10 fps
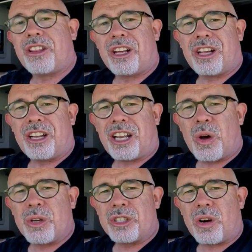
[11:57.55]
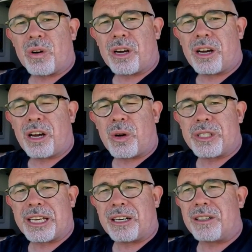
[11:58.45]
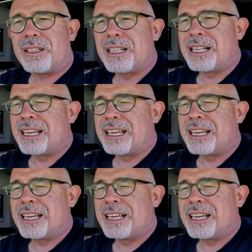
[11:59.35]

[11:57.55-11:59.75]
the Loaded Dog Hotel